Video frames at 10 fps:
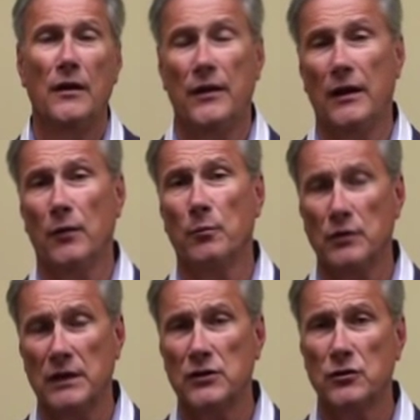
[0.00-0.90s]
that are
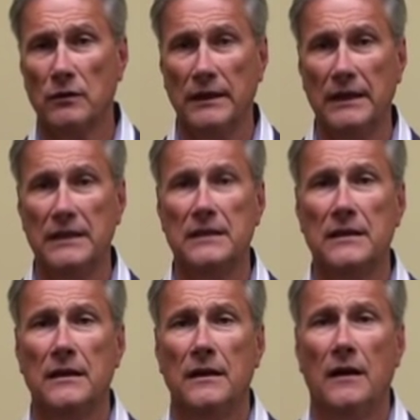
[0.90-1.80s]
potential
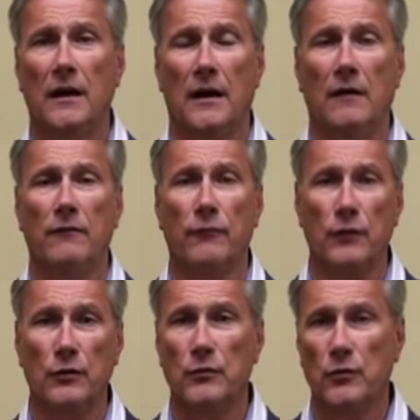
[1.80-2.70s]
leads for
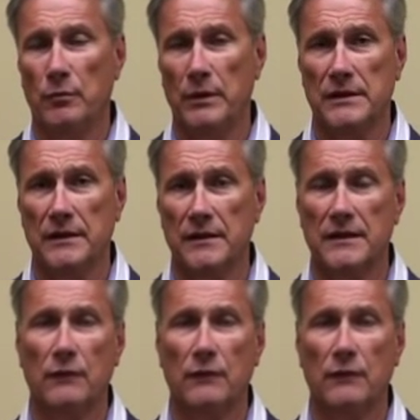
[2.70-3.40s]
you and your business.